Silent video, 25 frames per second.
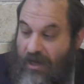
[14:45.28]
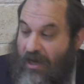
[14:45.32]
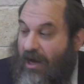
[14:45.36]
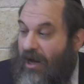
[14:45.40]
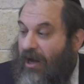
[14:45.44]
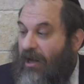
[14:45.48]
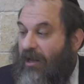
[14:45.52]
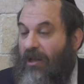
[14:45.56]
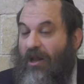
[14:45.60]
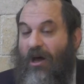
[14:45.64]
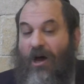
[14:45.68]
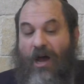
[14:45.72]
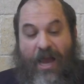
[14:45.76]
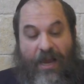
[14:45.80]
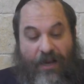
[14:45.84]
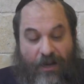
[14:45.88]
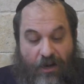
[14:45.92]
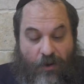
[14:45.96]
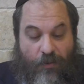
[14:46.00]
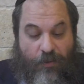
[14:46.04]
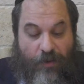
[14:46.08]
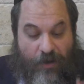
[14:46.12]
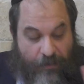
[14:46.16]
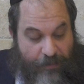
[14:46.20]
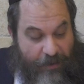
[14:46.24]
I
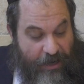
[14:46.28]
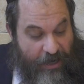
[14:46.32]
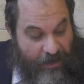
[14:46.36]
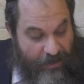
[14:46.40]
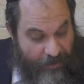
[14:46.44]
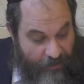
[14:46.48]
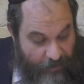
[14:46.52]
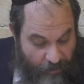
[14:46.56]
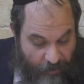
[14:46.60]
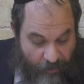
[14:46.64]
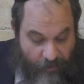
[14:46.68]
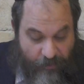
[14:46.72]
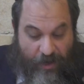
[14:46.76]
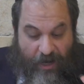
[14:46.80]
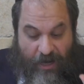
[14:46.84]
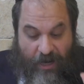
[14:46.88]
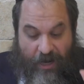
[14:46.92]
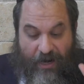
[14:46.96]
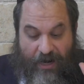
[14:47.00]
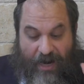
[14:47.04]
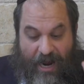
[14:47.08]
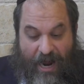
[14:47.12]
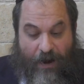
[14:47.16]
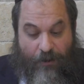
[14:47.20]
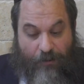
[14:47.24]
know we're already
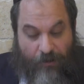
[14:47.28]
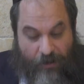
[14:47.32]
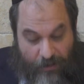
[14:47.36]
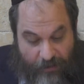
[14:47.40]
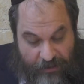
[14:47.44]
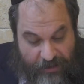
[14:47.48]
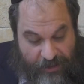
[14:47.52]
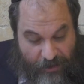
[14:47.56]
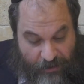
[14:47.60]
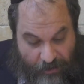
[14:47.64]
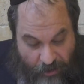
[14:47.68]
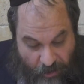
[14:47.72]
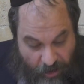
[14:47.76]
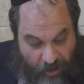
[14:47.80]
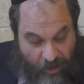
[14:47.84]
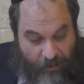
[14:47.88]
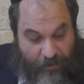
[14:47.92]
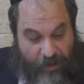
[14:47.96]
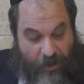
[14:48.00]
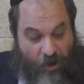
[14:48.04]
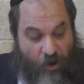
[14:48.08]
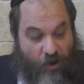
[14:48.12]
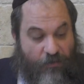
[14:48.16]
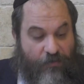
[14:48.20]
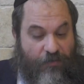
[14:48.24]
an hour. It's going to go a
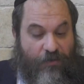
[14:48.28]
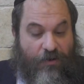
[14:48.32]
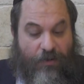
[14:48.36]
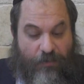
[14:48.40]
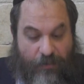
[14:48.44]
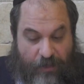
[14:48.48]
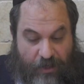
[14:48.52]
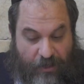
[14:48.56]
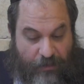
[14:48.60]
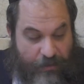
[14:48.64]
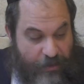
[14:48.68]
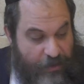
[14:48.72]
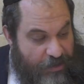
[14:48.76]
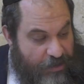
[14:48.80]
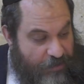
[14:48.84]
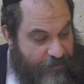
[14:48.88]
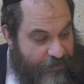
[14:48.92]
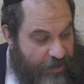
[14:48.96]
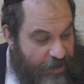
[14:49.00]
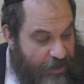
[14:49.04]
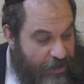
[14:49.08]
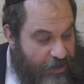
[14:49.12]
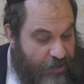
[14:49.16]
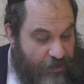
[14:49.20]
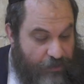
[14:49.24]
little bit over. We're going to
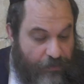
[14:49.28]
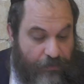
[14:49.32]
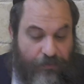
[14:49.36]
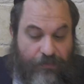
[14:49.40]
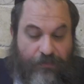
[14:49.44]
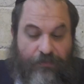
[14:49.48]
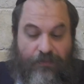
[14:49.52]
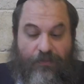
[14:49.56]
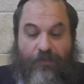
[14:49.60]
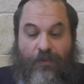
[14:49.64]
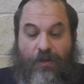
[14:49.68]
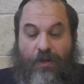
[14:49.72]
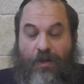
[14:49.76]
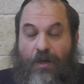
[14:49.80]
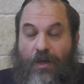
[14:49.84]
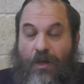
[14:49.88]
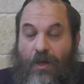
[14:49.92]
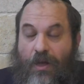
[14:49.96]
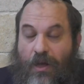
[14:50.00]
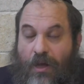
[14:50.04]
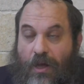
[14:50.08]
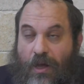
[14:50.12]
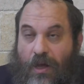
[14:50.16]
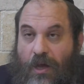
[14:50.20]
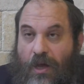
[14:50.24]
finish soon.
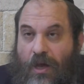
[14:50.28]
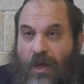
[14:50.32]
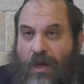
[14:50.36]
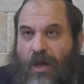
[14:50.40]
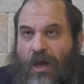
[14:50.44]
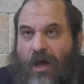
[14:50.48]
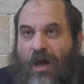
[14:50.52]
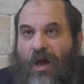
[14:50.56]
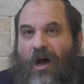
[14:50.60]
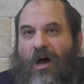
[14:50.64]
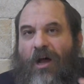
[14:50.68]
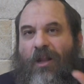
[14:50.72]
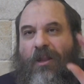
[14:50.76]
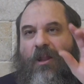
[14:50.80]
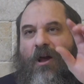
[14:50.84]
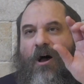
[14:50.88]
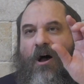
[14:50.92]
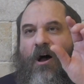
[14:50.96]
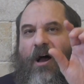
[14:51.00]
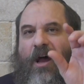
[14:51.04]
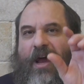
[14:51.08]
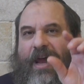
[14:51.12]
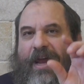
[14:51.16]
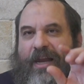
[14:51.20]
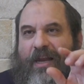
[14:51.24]
A
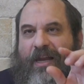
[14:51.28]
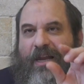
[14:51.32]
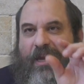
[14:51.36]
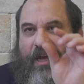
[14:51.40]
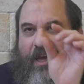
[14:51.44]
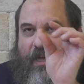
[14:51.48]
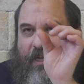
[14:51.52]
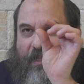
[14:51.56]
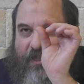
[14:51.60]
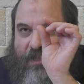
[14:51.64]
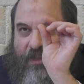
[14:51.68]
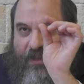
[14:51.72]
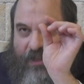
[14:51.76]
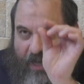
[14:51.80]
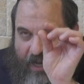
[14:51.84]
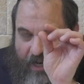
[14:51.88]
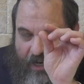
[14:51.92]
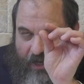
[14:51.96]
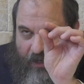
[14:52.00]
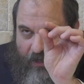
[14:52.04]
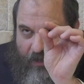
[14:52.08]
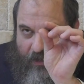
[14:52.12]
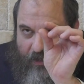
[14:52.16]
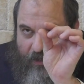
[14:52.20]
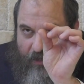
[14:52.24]
line is
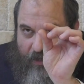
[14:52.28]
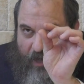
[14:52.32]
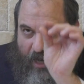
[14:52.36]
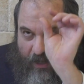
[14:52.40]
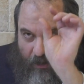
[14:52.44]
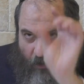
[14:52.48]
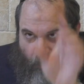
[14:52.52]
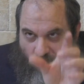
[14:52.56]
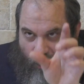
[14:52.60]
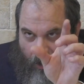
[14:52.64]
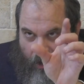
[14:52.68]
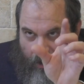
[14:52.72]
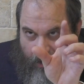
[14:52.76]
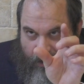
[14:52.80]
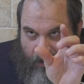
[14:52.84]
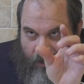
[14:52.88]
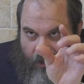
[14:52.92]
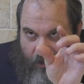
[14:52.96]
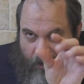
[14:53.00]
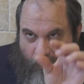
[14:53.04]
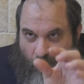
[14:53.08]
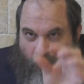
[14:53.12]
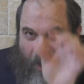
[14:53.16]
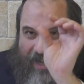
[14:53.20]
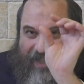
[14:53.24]
thin and long.
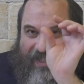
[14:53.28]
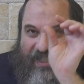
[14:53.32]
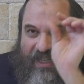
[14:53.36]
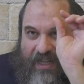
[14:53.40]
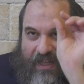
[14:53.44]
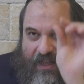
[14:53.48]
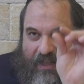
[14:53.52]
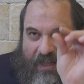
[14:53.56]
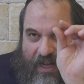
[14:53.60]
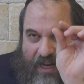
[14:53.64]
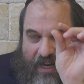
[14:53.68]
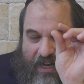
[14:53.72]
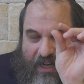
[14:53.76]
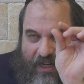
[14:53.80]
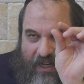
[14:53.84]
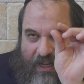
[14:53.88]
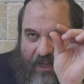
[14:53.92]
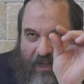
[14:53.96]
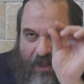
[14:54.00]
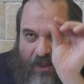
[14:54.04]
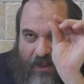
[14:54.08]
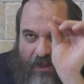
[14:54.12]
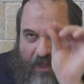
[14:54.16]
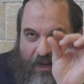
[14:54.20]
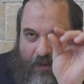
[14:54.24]
Why is it
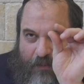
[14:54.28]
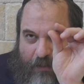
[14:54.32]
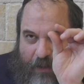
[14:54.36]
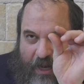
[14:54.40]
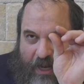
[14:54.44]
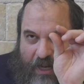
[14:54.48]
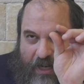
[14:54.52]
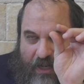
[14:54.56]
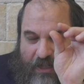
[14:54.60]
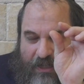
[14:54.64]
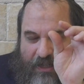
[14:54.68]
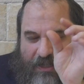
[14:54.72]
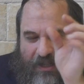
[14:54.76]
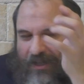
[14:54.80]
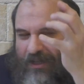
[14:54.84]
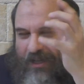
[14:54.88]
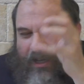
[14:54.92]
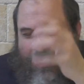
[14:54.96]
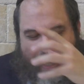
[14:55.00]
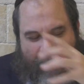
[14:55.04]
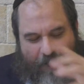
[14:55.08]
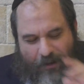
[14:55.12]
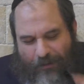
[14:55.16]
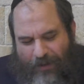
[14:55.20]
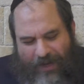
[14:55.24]
thin? Thin means,
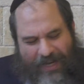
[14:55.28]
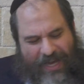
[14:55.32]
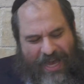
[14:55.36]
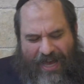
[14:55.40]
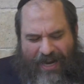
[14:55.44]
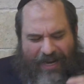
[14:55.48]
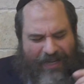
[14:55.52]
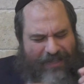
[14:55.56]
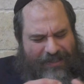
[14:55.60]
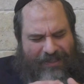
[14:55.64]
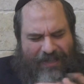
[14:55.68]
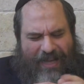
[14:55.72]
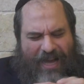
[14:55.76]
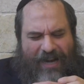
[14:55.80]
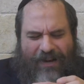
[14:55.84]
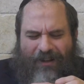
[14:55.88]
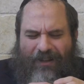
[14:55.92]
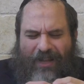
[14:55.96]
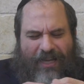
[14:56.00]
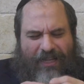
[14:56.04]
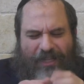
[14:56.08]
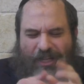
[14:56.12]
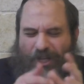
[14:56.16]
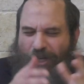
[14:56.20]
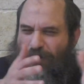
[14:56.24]
again, I don't
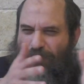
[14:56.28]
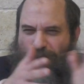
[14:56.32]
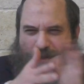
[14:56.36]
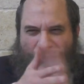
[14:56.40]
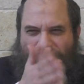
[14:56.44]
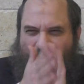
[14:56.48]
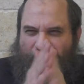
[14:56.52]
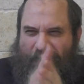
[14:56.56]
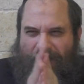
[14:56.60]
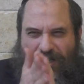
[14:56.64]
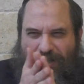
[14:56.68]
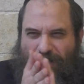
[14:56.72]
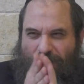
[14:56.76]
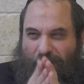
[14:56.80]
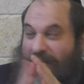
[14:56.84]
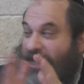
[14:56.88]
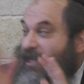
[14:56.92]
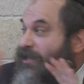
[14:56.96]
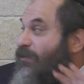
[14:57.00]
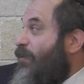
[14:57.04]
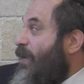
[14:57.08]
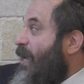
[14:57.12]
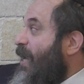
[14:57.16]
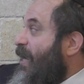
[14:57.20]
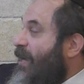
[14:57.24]
like to use physical,
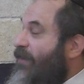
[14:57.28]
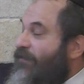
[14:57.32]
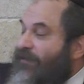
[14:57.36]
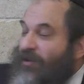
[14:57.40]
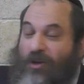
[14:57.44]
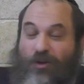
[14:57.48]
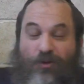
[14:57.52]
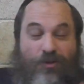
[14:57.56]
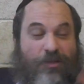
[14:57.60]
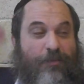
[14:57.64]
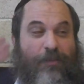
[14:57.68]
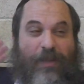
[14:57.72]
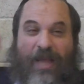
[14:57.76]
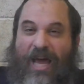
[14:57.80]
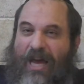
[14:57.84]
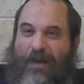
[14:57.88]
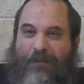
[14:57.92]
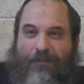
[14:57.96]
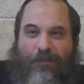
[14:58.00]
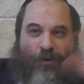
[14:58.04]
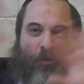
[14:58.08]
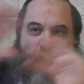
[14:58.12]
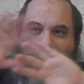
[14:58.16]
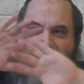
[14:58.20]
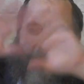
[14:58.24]
that's why I never use
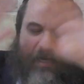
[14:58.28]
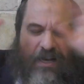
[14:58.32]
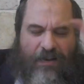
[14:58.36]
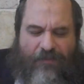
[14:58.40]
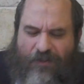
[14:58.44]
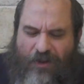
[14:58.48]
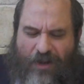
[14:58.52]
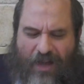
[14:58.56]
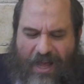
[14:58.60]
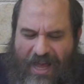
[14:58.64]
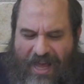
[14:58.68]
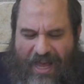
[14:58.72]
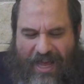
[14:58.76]
blackboards and